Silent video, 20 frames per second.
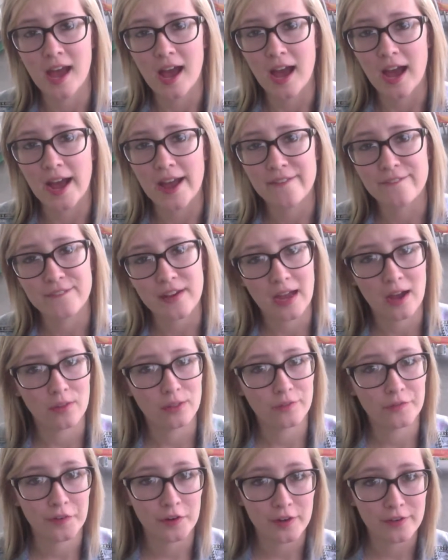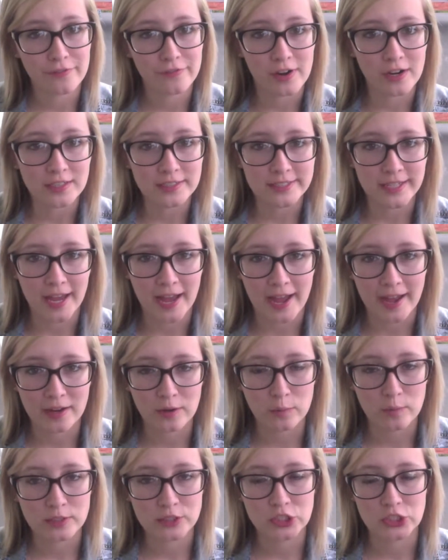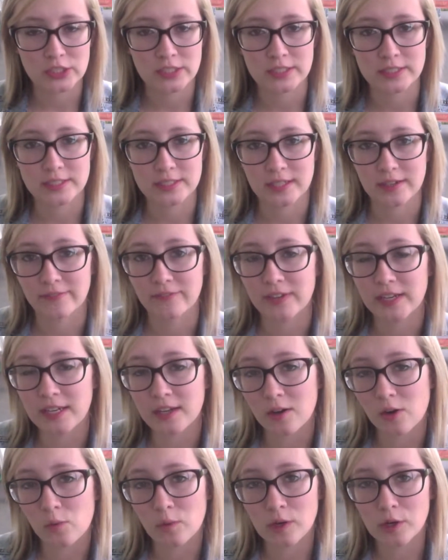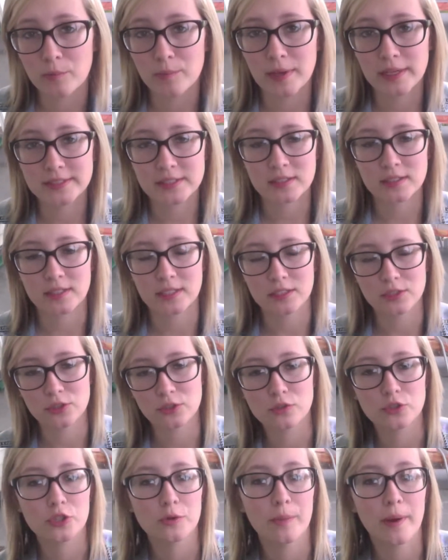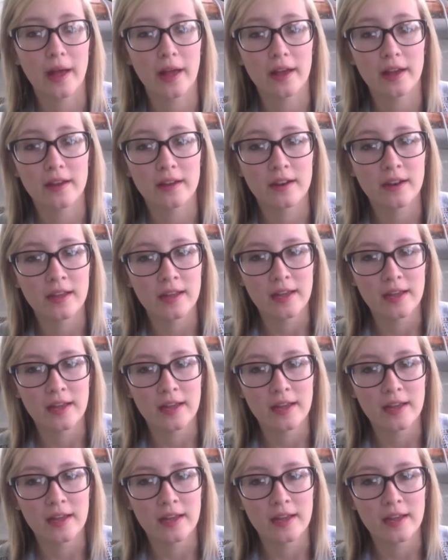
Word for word: I found the furry friend tag, which is a video where you basically introduce your pet